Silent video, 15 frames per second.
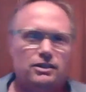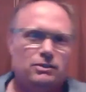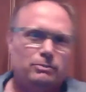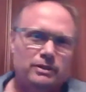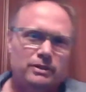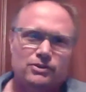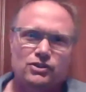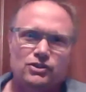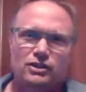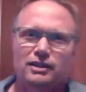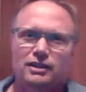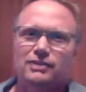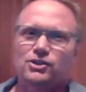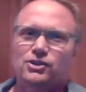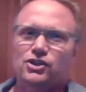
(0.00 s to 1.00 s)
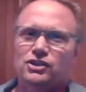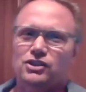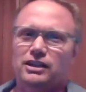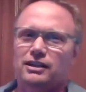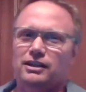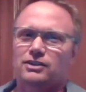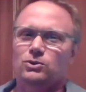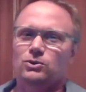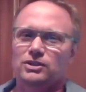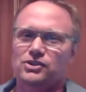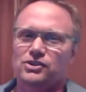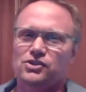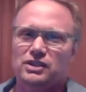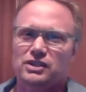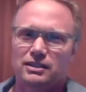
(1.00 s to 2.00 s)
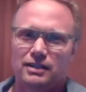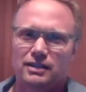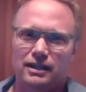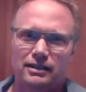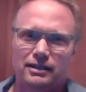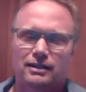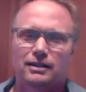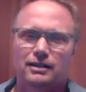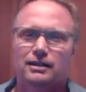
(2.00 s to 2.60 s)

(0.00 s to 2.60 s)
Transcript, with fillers: but it was, it was just kind of cool to see that